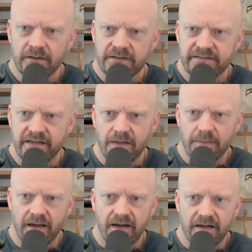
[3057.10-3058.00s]
Sam
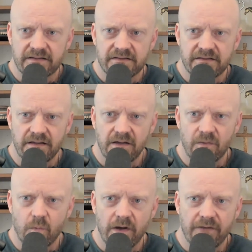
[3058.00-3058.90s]
asks,
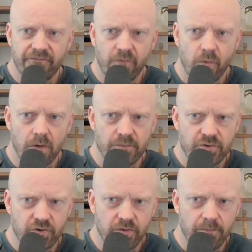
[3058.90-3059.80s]
in what form
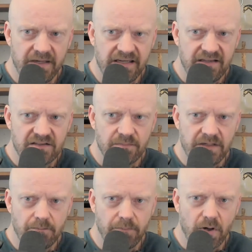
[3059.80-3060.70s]
should beans be
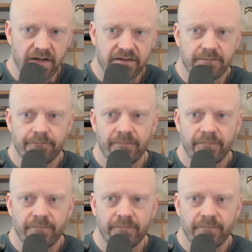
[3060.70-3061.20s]
bought?